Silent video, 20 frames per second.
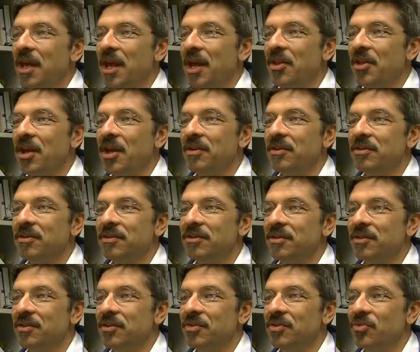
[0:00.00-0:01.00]
And then
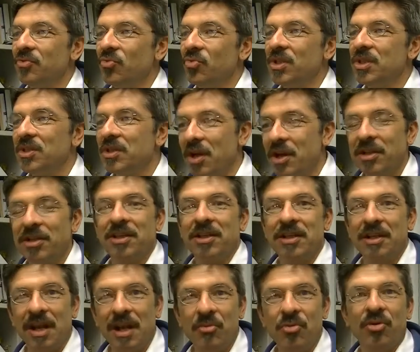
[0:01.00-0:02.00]
we
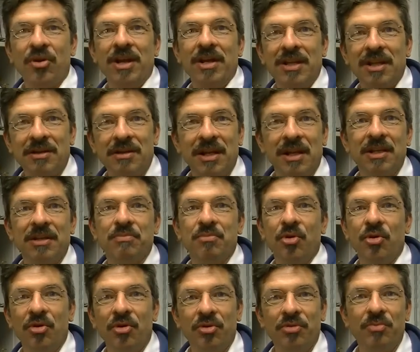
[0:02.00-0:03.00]
started elaborating a
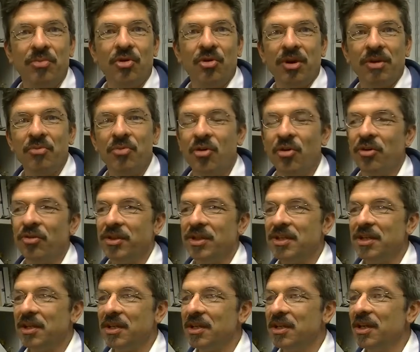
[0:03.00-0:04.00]
little more and more on
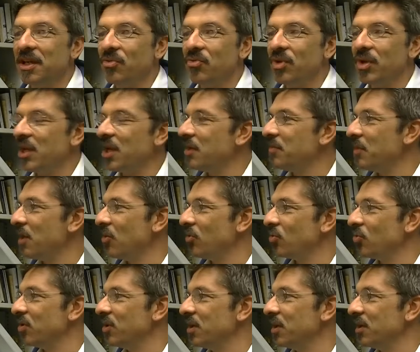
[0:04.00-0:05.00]
this idea, and we came
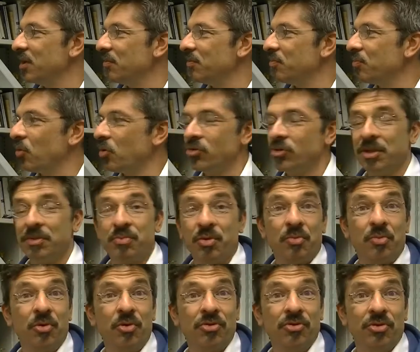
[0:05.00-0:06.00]
out with a project
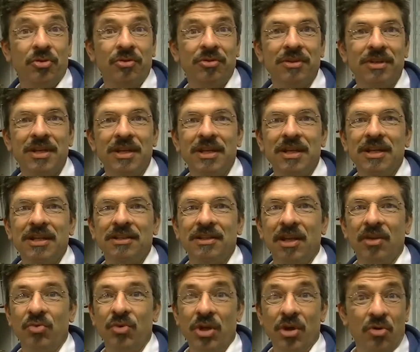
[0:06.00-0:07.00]
proposal
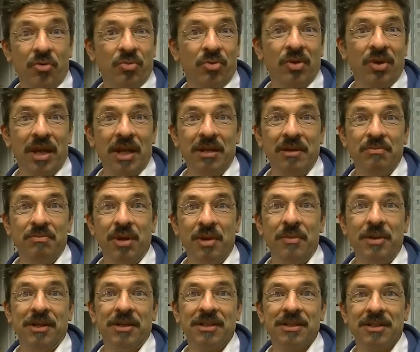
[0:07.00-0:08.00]
that we hope we can
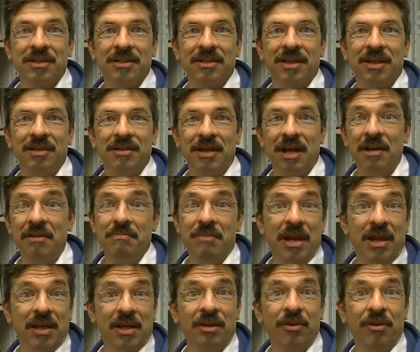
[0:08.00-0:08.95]
implement and make a